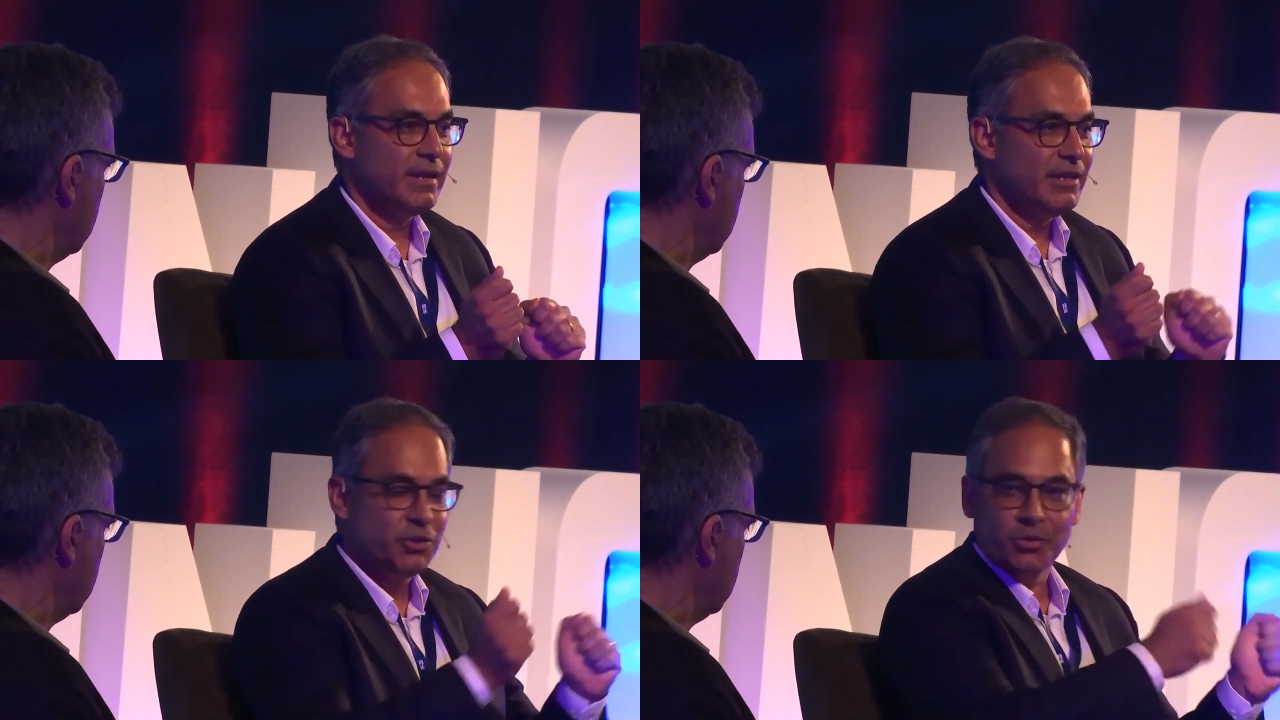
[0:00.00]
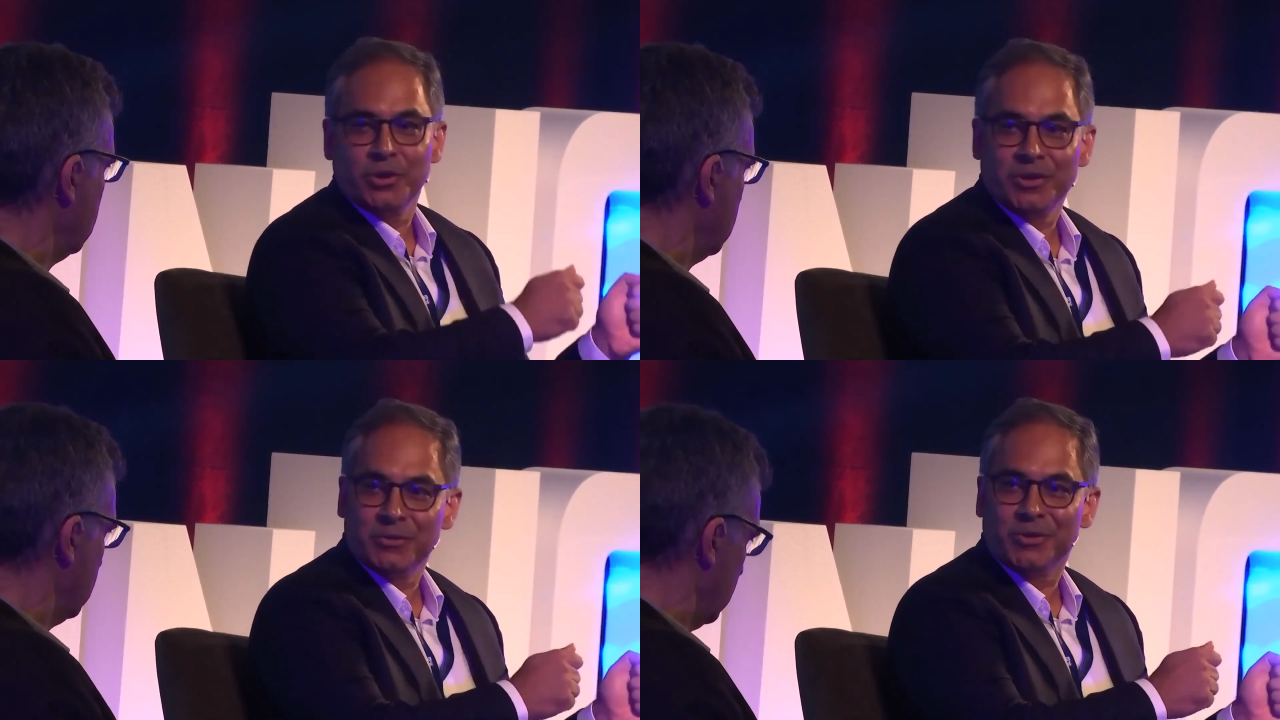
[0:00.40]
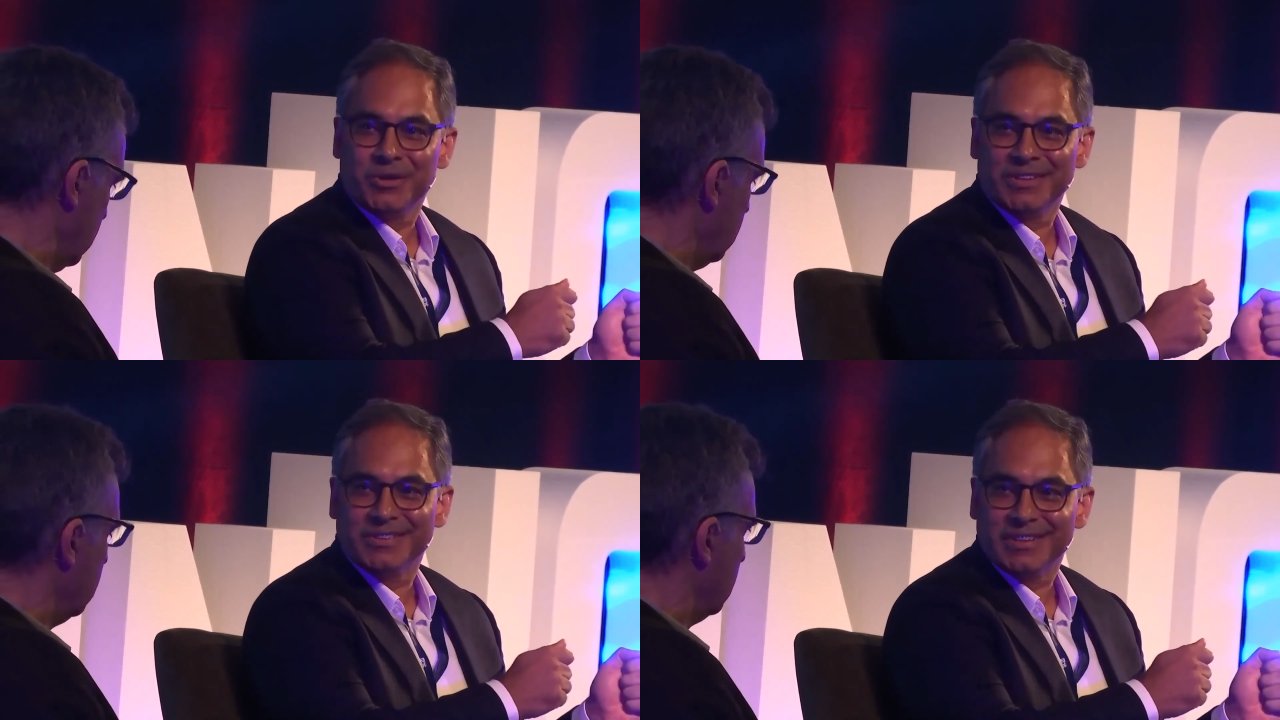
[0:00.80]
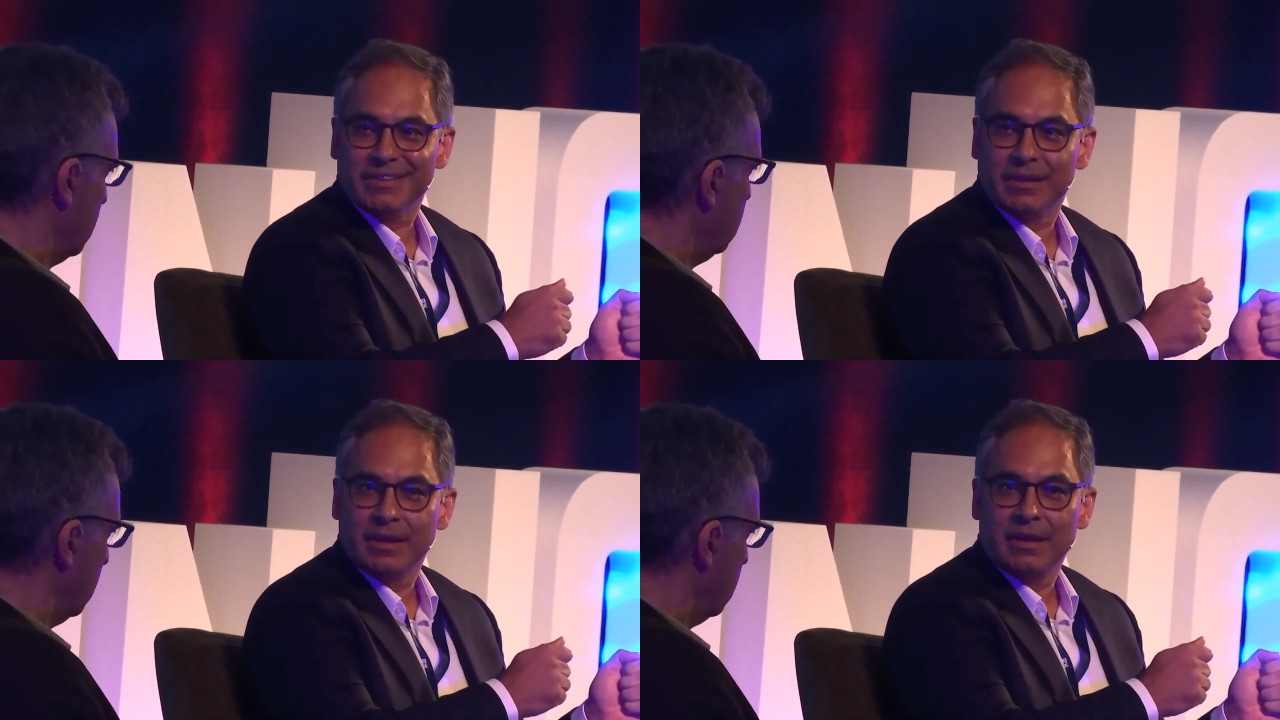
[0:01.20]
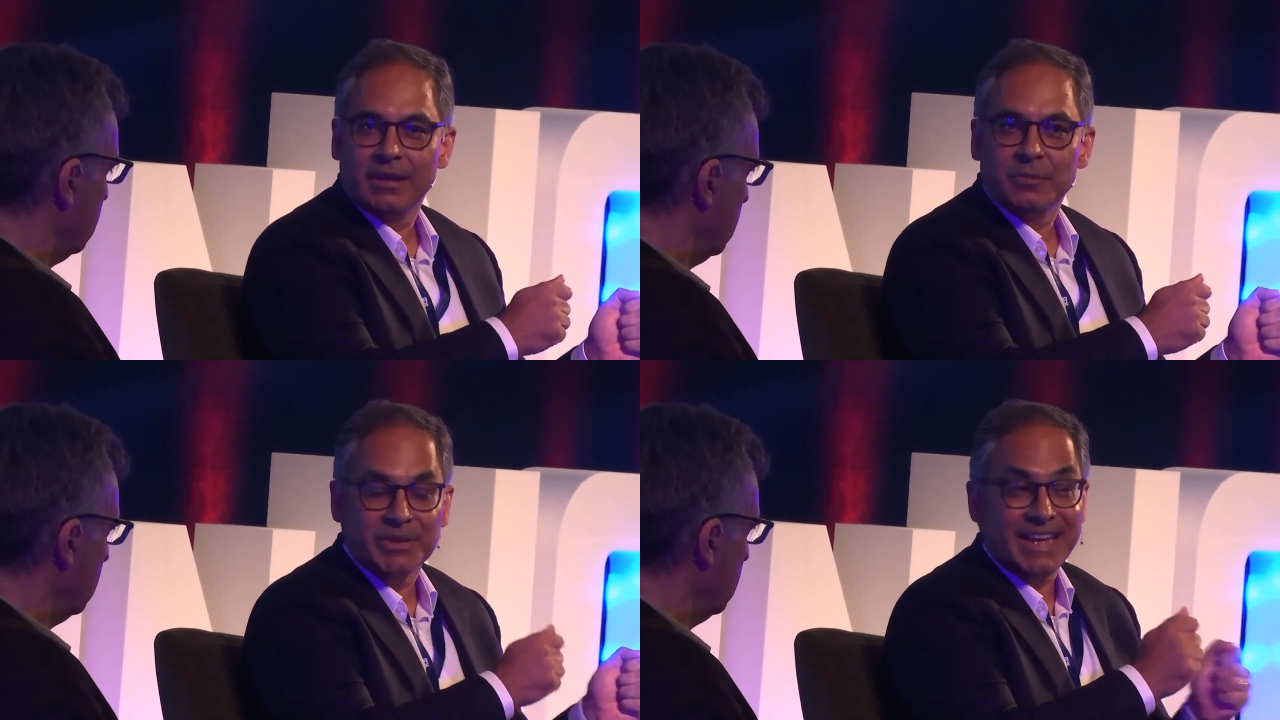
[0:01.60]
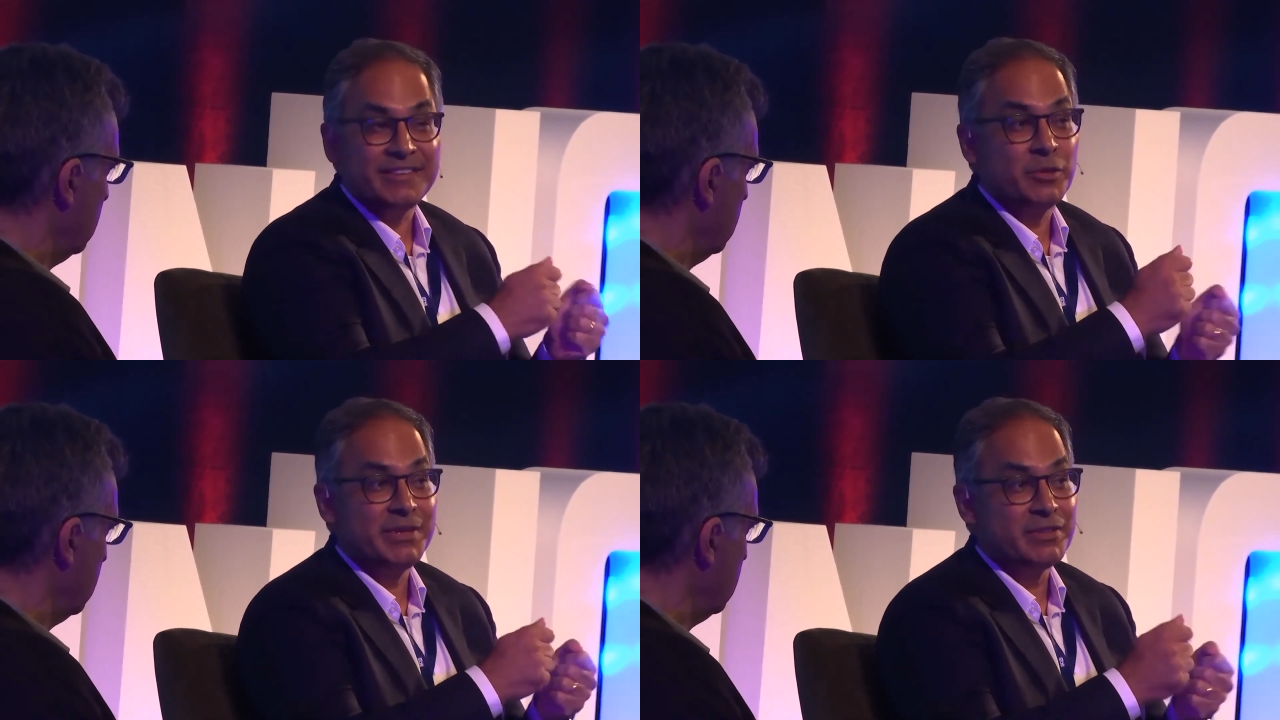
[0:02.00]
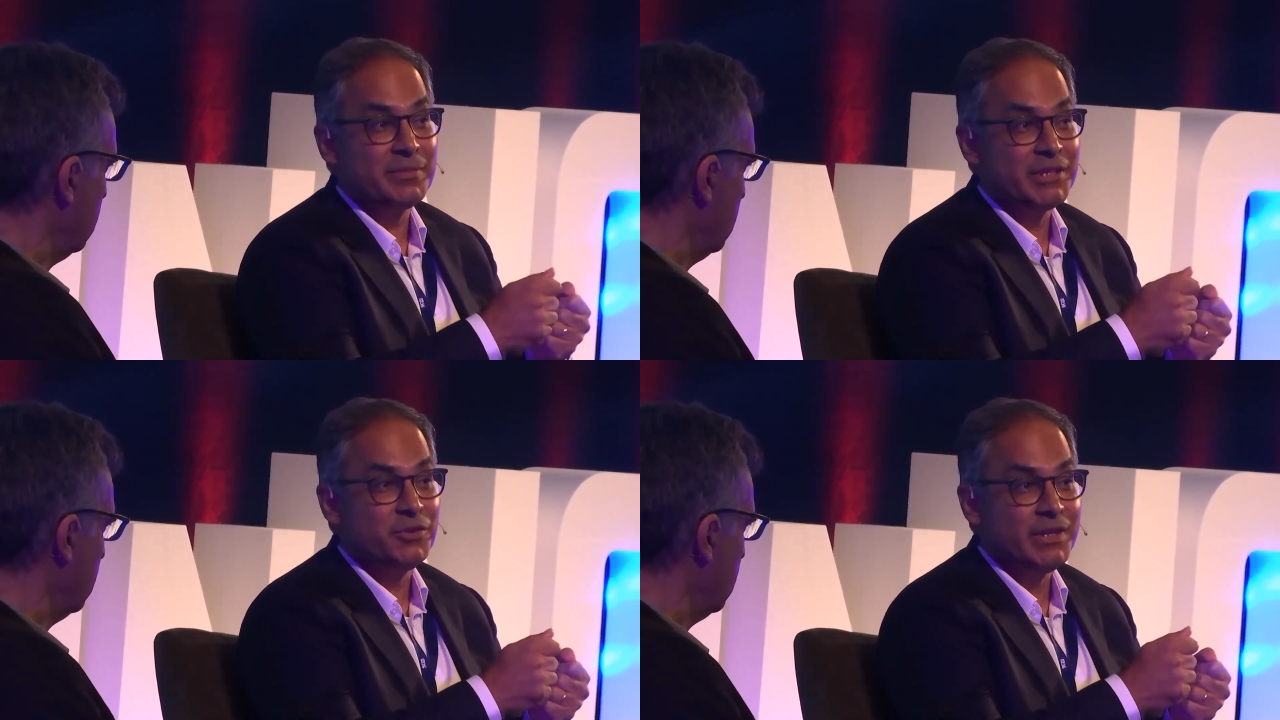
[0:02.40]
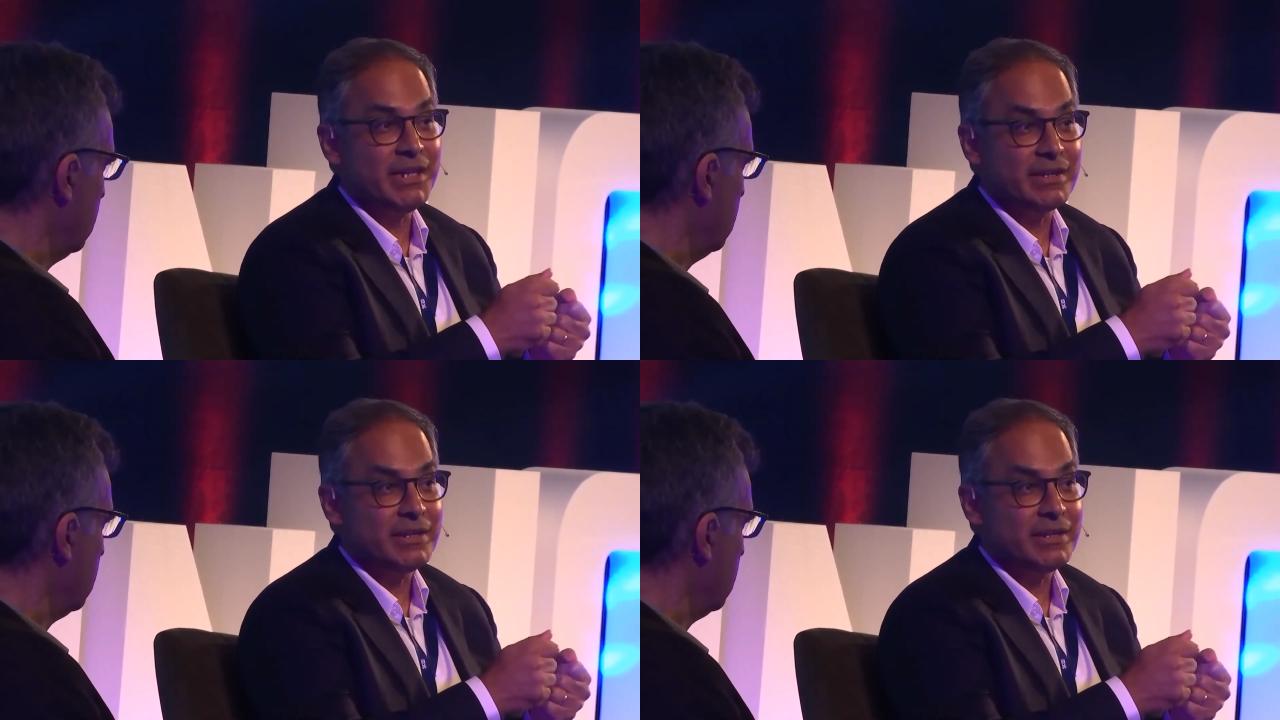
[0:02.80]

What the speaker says: you're the only one who does it, but there has to be something unique.